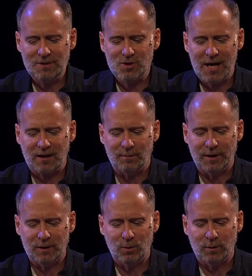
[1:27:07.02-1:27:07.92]

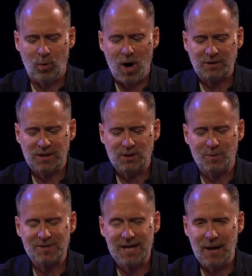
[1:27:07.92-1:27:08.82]
gentleman who had walked into
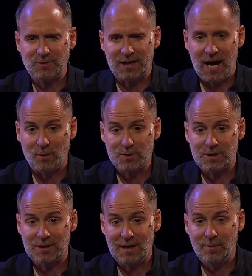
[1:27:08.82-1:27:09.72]
his counting-house the
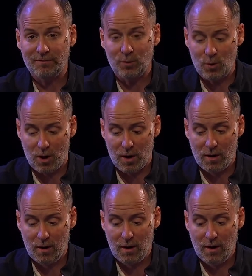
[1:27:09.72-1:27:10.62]
day before.
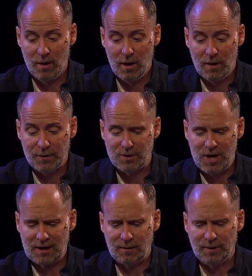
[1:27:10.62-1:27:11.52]
The
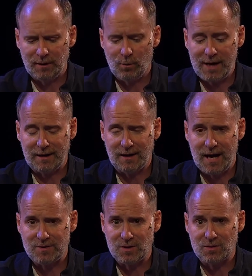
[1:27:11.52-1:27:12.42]
gentleman,
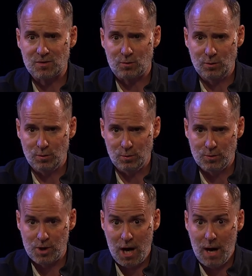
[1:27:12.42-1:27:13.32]
recognizing
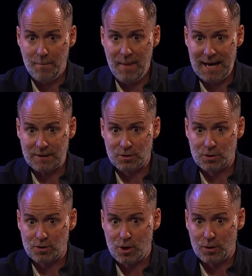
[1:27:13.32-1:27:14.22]
Scrooge, made to
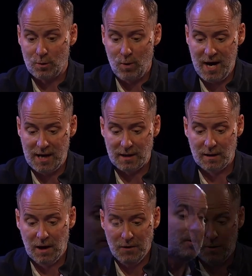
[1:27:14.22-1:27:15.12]
turn away.
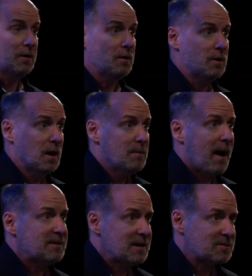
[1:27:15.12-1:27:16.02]
No,
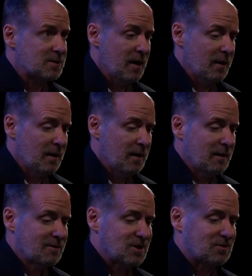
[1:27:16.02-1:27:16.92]
my dear sir,
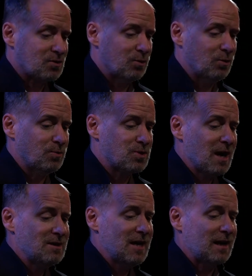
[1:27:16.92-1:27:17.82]
said Scrooge,
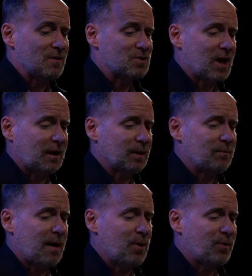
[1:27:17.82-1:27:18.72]
taking the gentleman
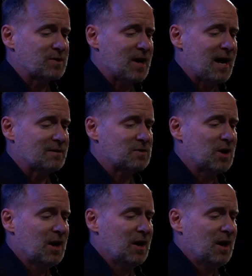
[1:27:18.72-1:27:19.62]
by both his hands.
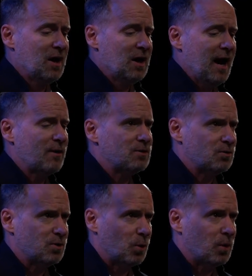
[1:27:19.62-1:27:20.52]
How do
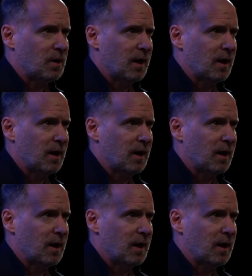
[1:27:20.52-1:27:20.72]
you do?